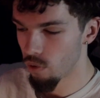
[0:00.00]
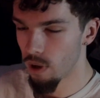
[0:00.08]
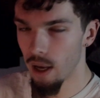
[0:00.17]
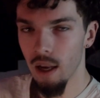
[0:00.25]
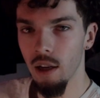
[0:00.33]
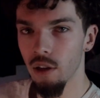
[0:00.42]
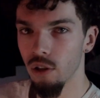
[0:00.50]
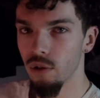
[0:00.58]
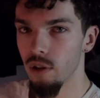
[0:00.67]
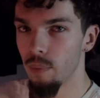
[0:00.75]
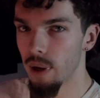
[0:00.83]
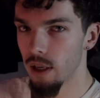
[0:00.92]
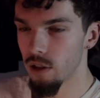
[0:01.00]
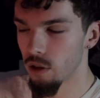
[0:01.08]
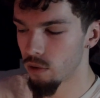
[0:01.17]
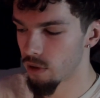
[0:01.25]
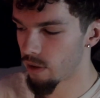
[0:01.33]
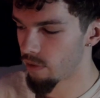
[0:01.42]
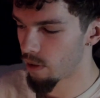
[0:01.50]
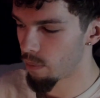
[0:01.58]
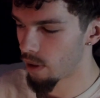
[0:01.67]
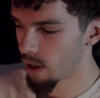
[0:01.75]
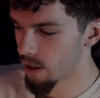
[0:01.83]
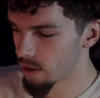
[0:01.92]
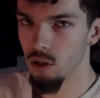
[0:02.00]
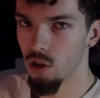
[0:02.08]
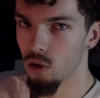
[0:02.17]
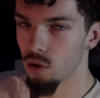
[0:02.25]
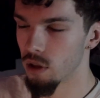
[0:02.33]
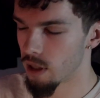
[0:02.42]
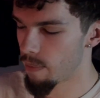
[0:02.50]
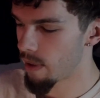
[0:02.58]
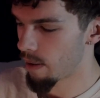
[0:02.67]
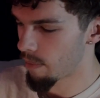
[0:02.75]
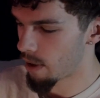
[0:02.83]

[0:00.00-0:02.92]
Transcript: You can include the Pantone if it applies, so just keep that in